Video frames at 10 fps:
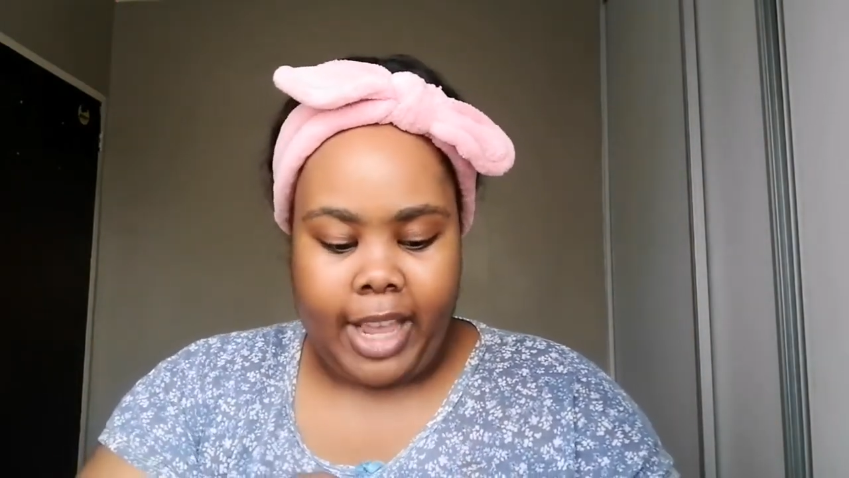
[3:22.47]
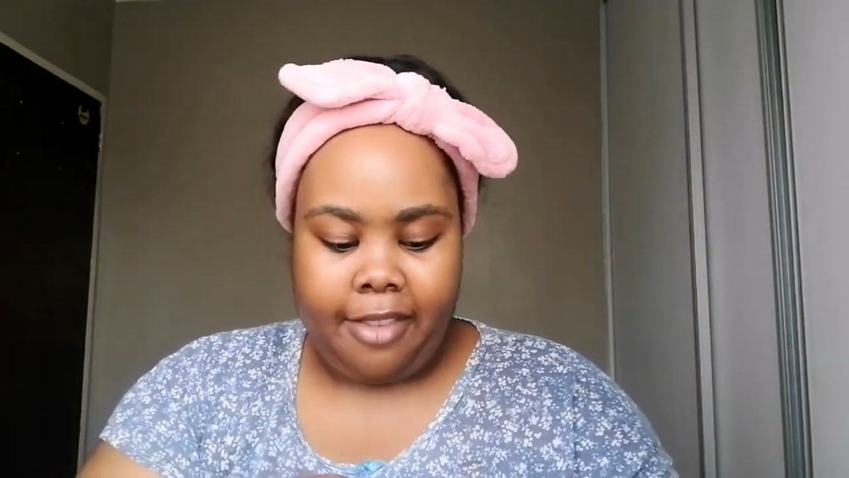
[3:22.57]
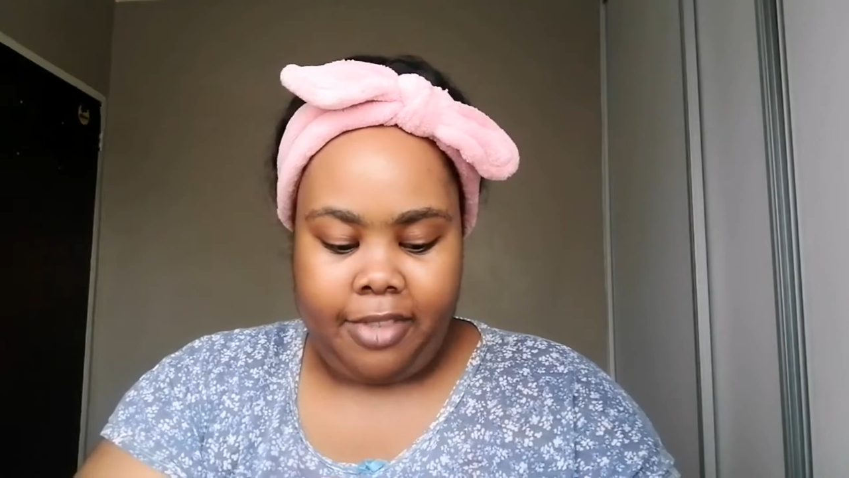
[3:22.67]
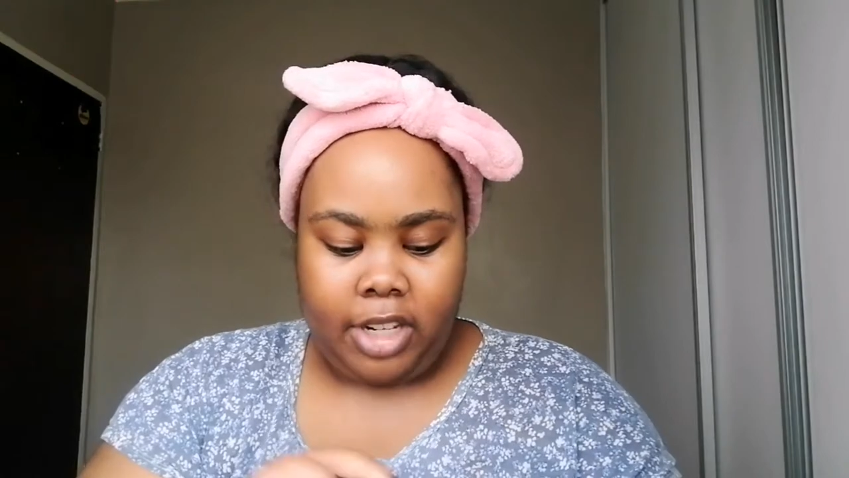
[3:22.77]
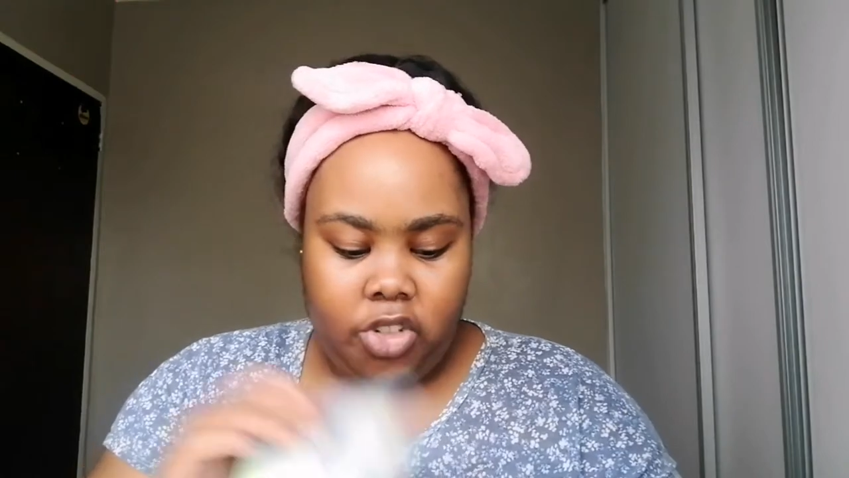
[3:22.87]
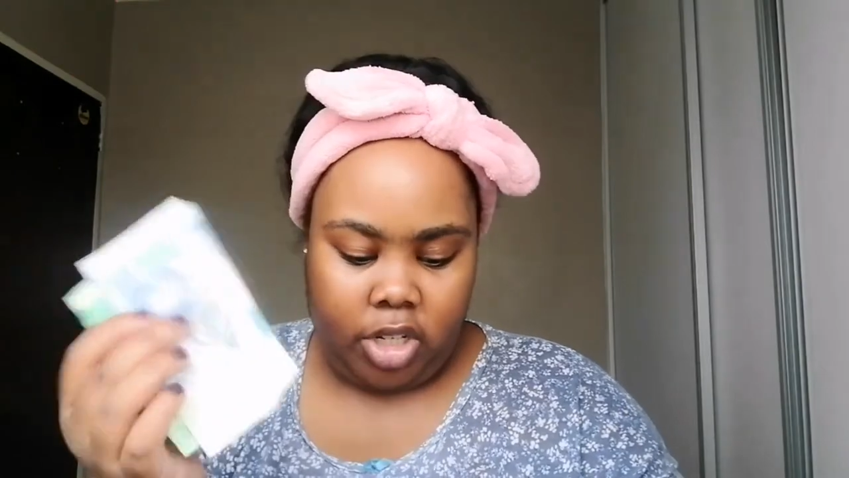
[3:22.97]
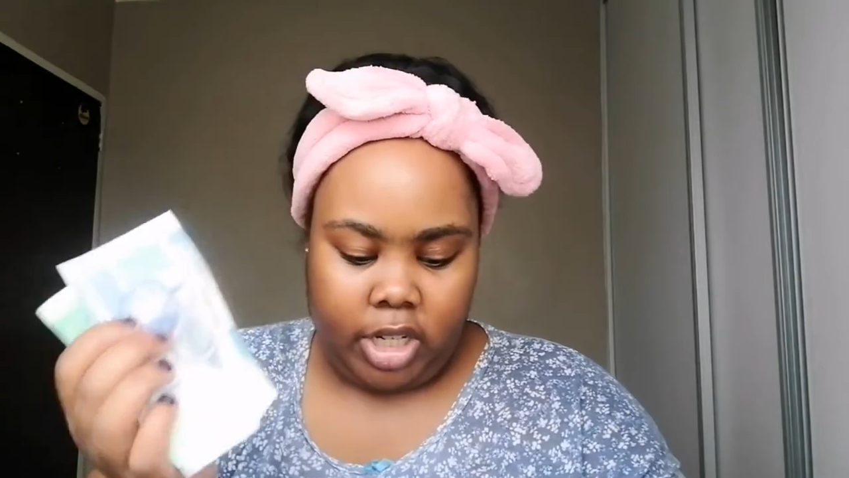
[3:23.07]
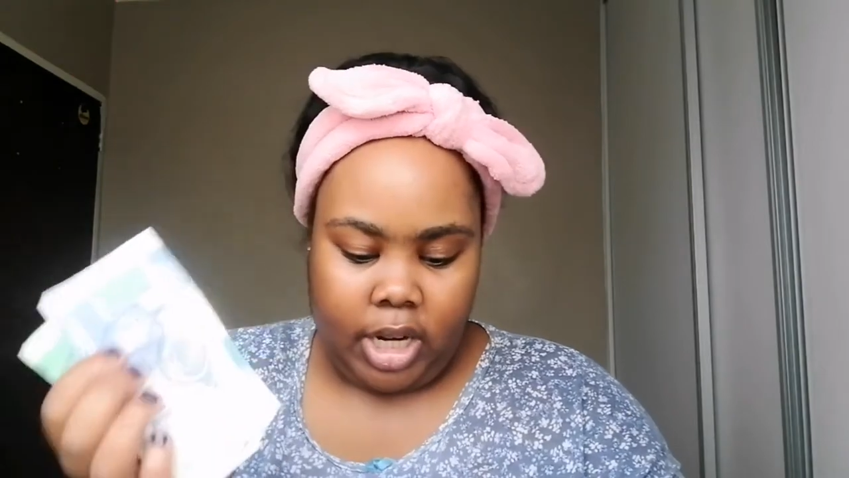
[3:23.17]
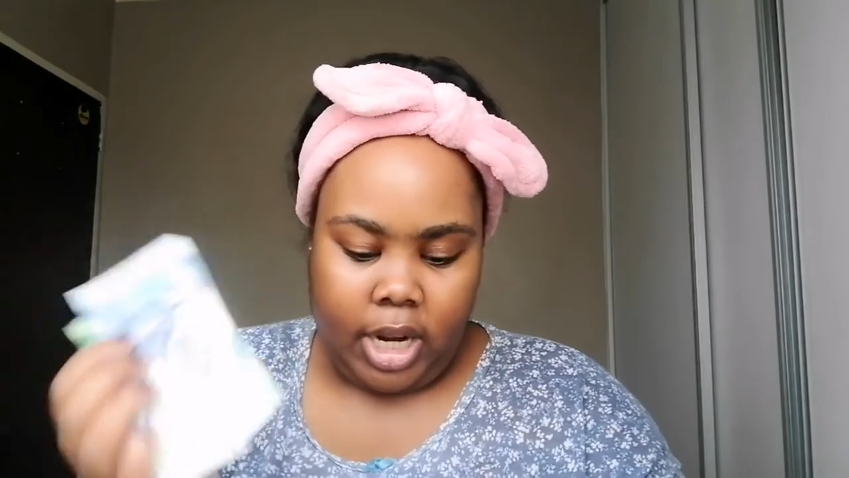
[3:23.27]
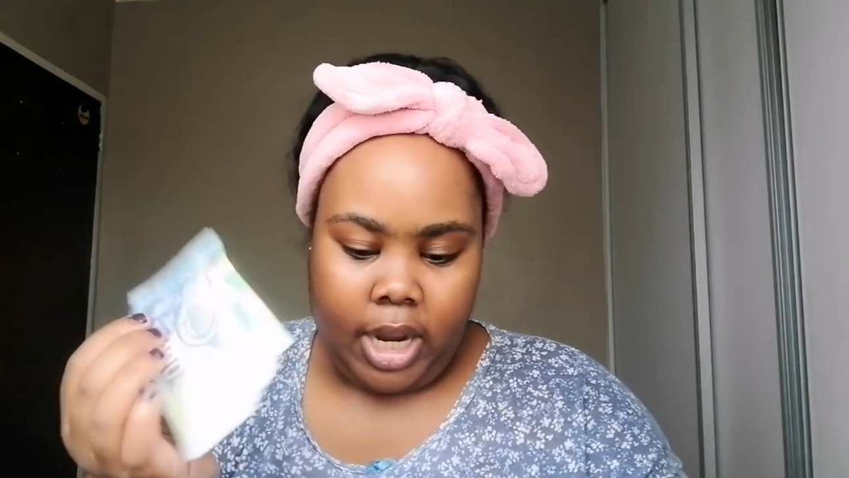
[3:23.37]
I have
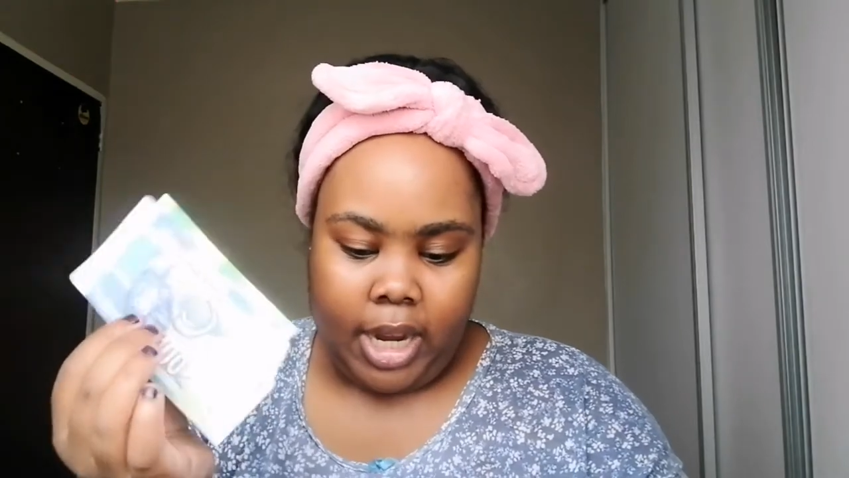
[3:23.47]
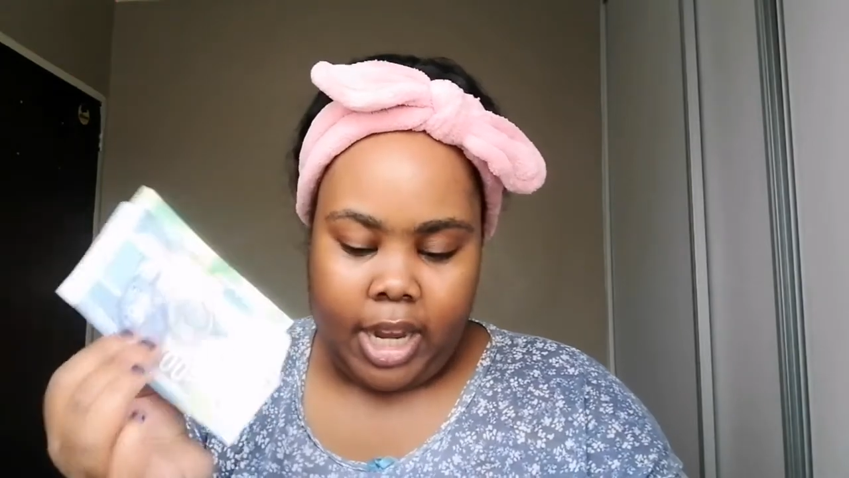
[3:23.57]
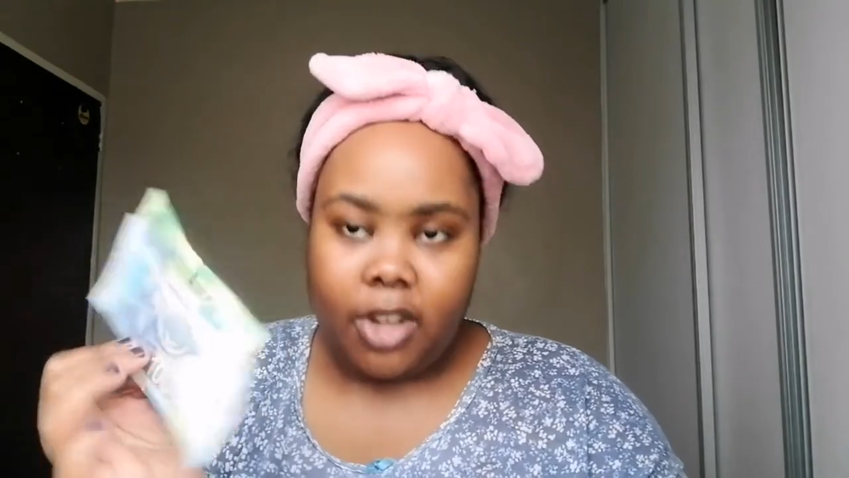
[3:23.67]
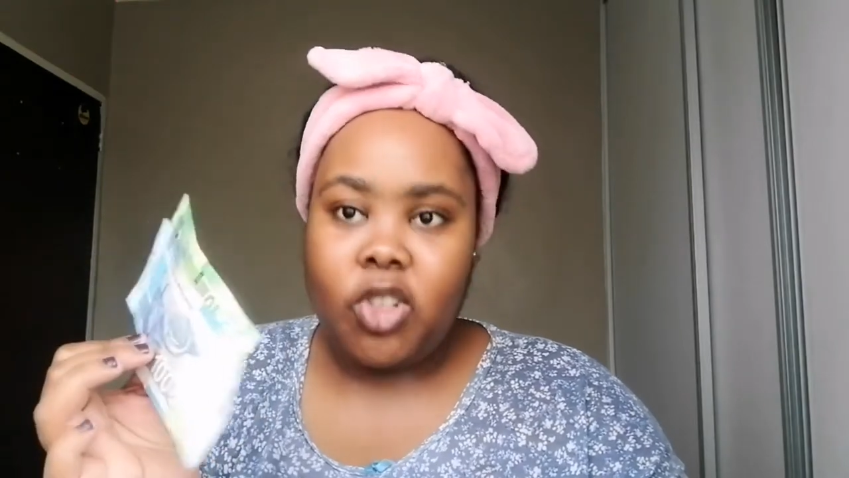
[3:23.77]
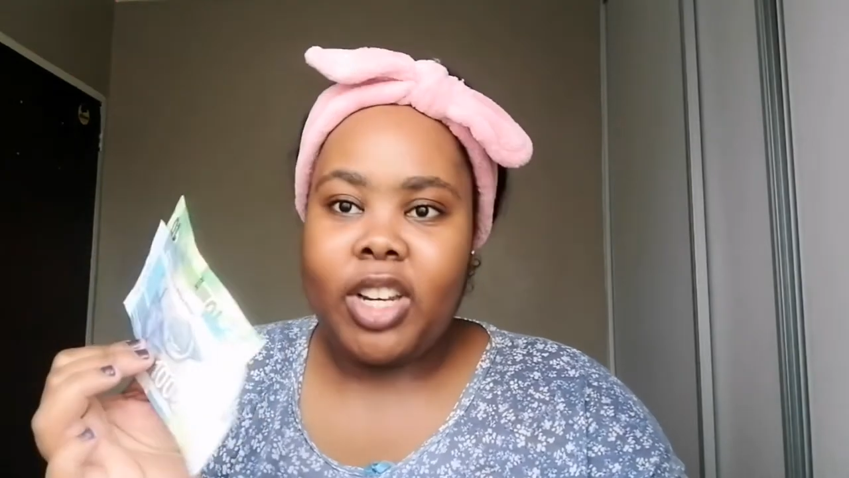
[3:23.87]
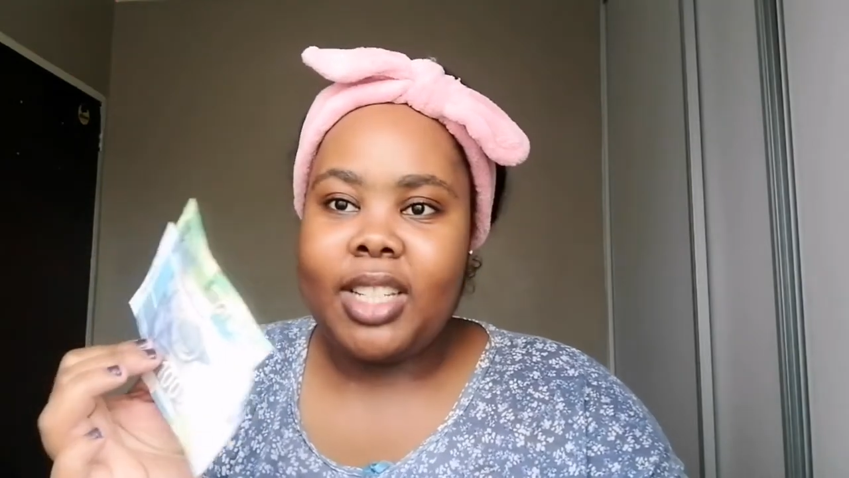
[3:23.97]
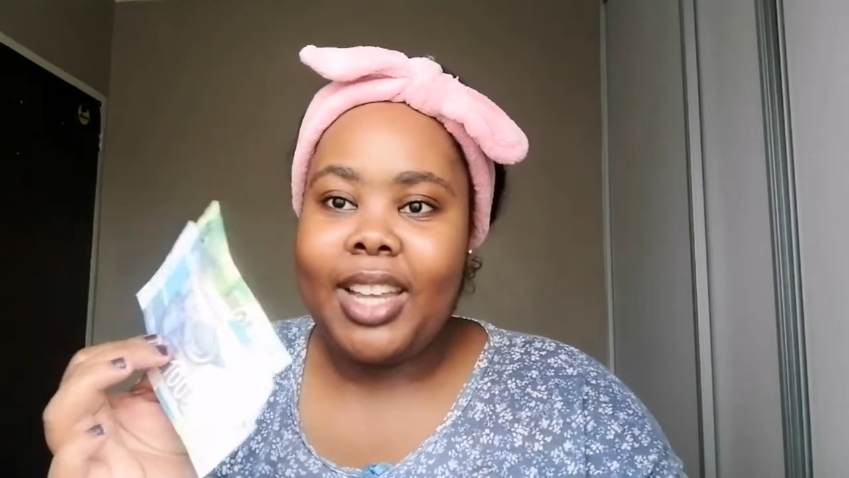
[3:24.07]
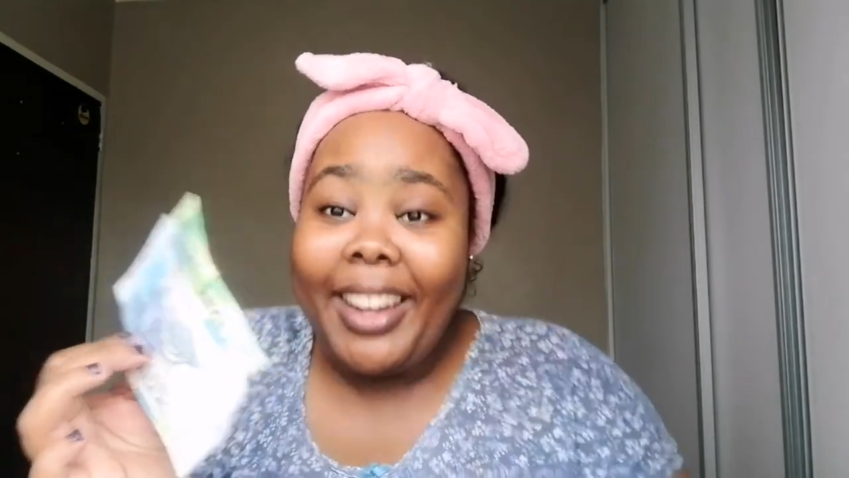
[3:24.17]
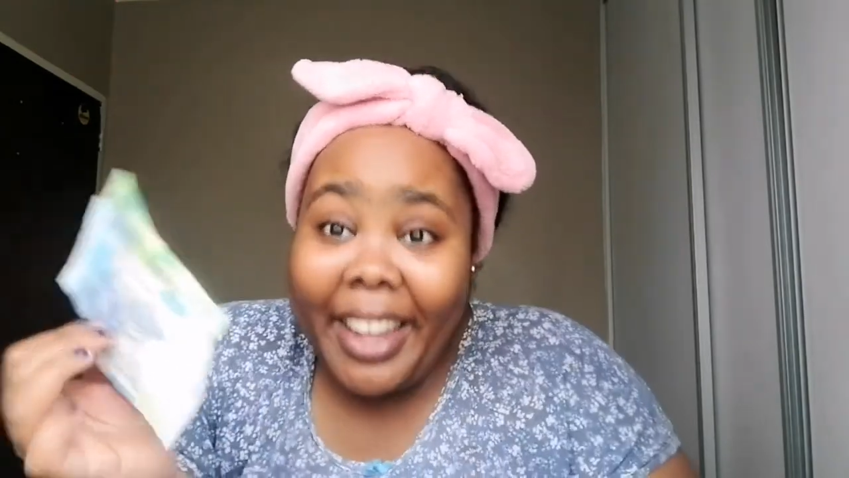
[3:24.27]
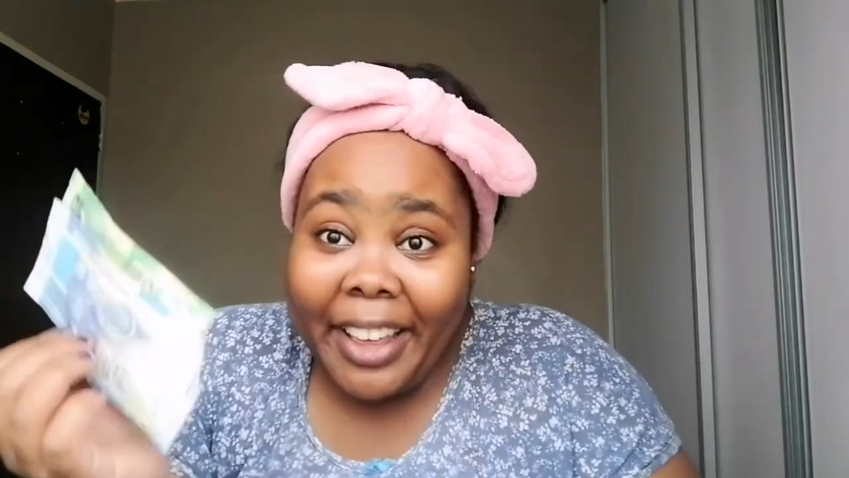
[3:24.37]
literally
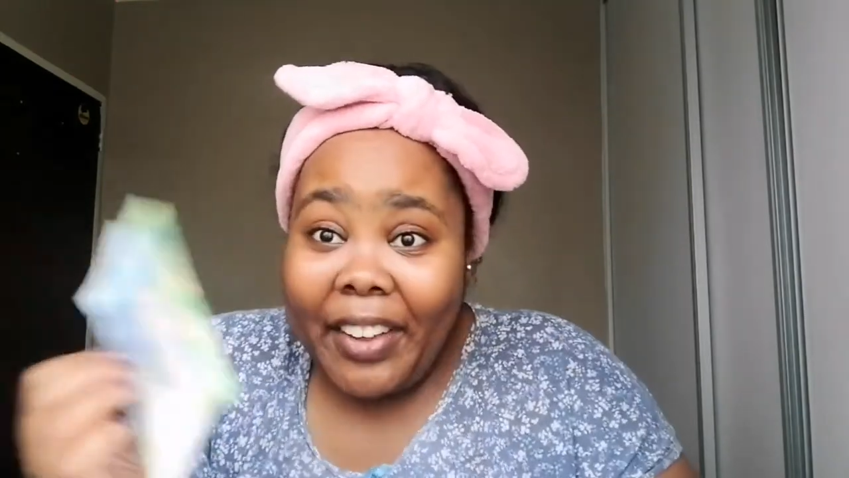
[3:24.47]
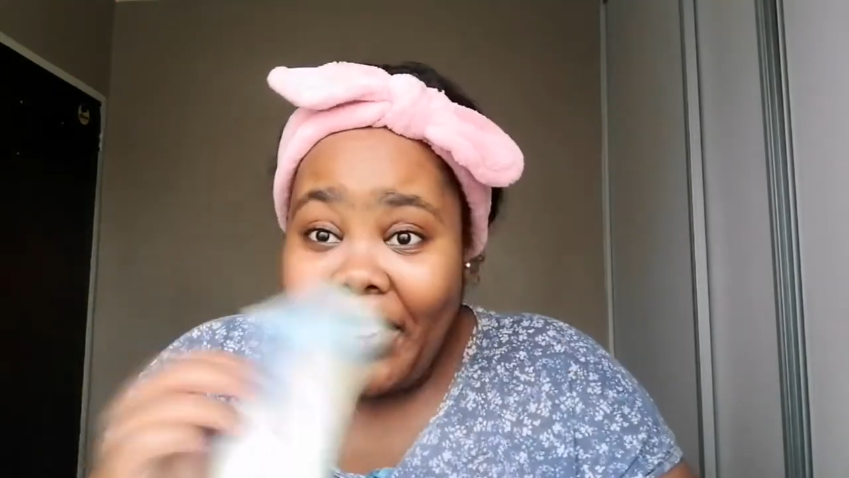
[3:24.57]
110